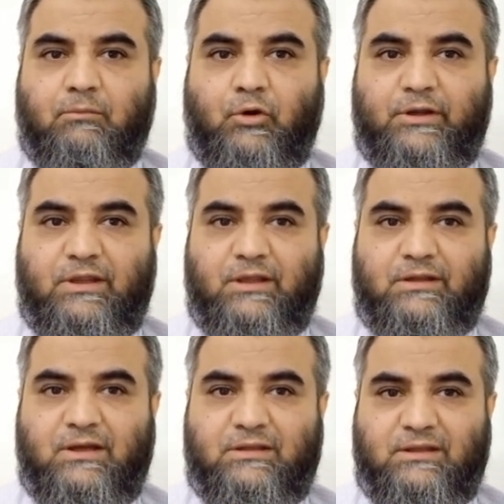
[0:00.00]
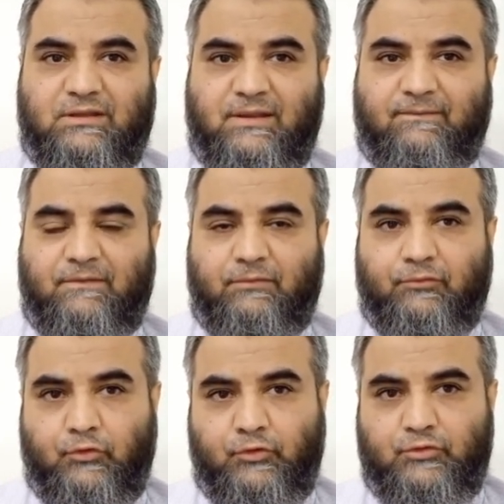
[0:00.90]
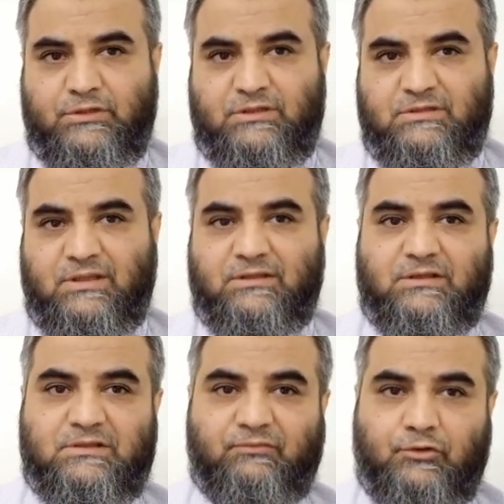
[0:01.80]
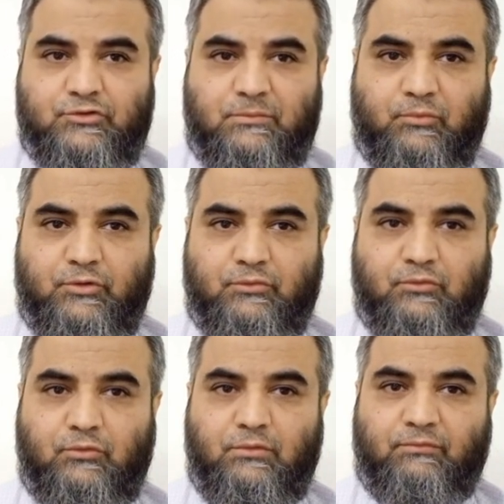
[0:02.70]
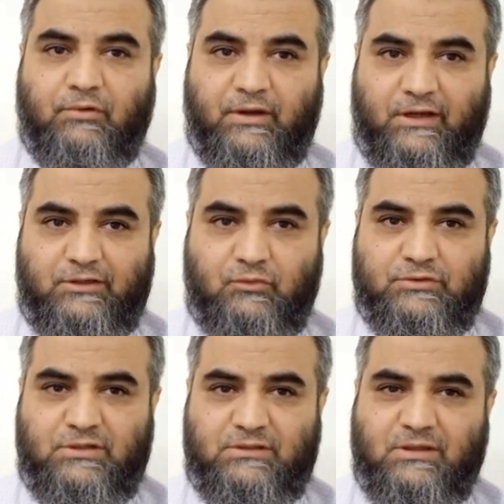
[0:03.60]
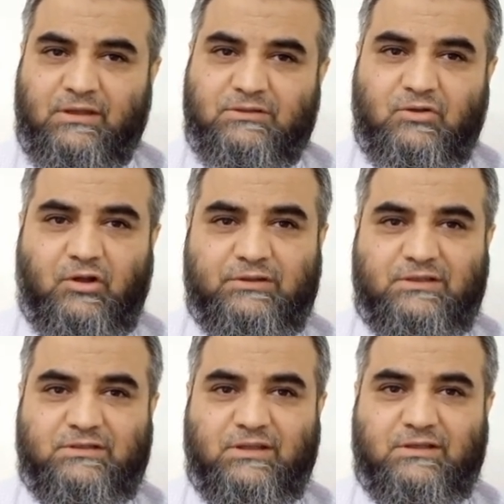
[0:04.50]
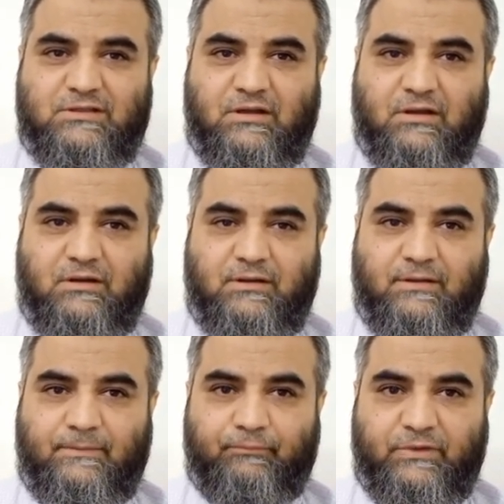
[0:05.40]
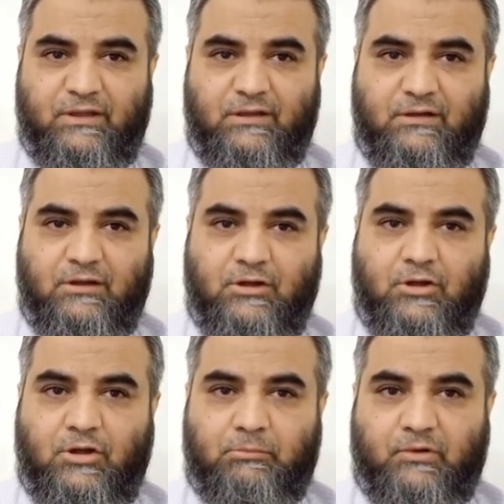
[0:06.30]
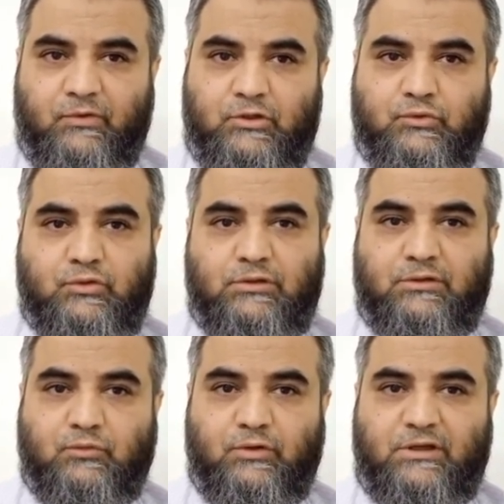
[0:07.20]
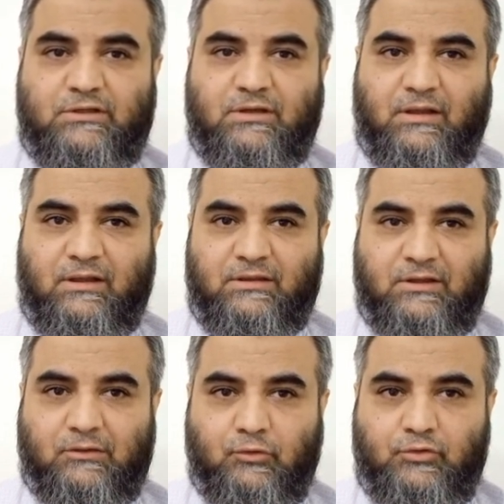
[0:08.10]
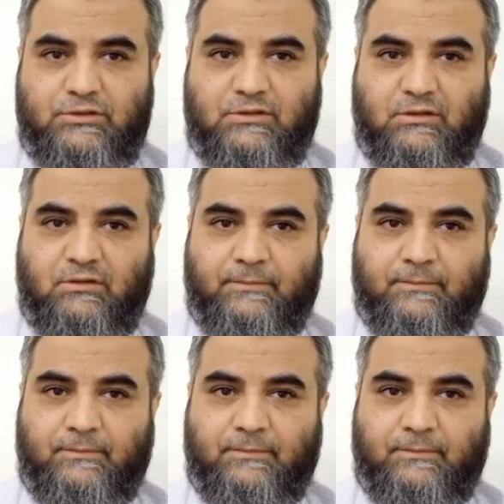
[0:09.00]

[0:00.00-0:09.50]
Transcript: body area, they give 4 doses. Then there is a Foster protocol for 8 doses. So all these things are there, but we usually do it under the close